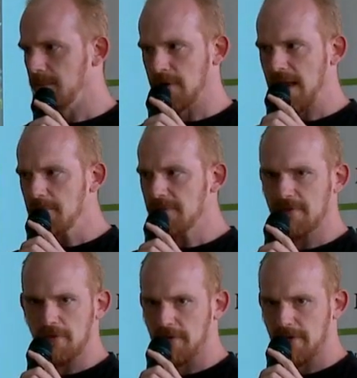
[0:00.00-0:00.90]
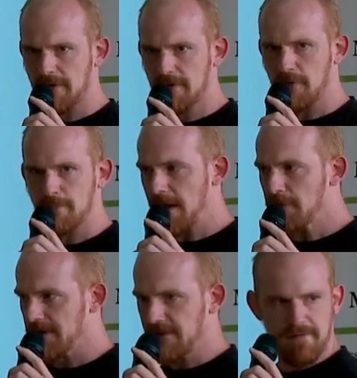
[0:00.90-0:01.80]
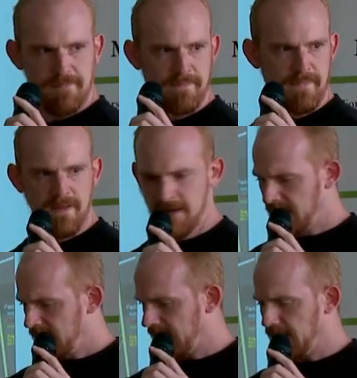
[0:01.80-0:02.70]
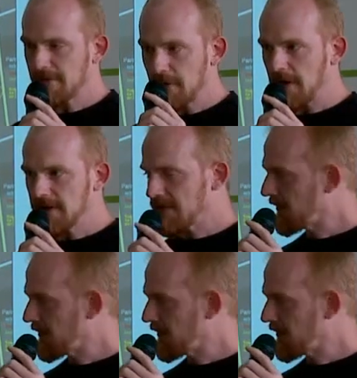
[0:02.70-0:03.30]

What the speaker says: plums or berries. And so on and